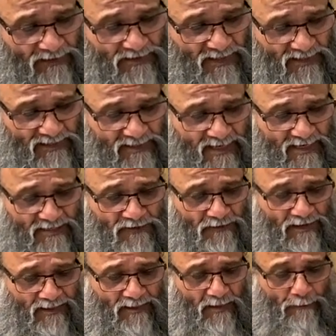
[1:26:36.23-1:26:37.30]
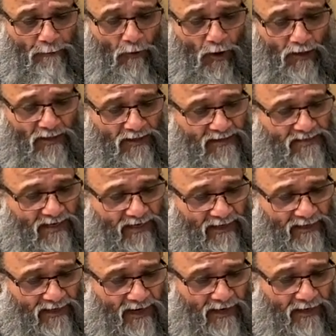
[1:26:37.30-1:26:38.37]
Just as when the pot is
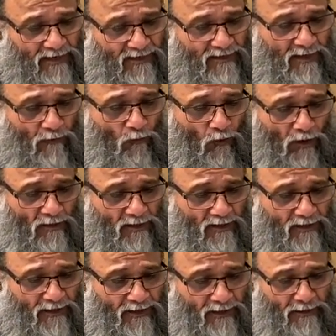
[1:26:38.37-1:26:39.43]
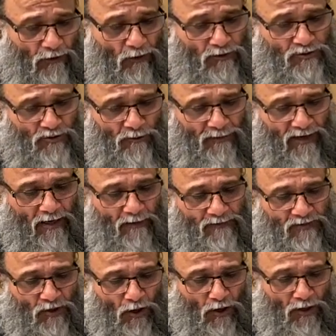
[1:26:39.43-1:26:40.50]
heated, the water in it also
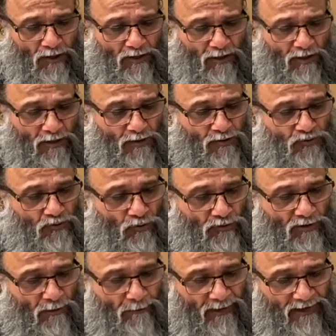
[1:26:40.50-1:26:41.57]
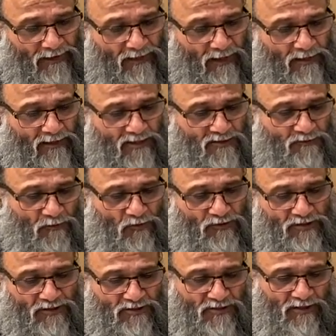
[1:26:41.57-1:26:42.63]
becomes hot, so the mental
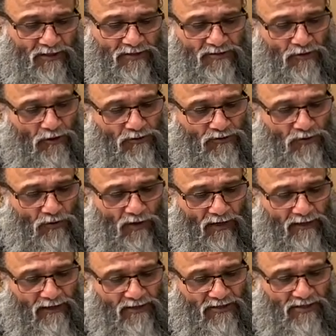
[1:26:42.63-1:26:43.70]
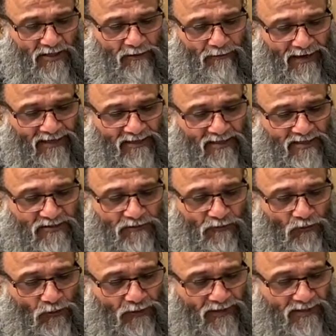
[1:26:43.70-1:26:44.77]
disposition is also conditioned by these
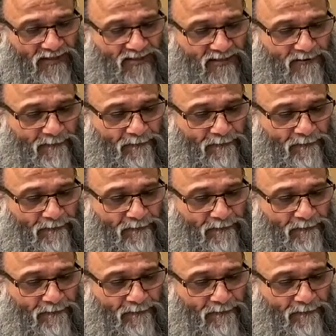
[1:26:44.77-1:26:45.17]
fluids.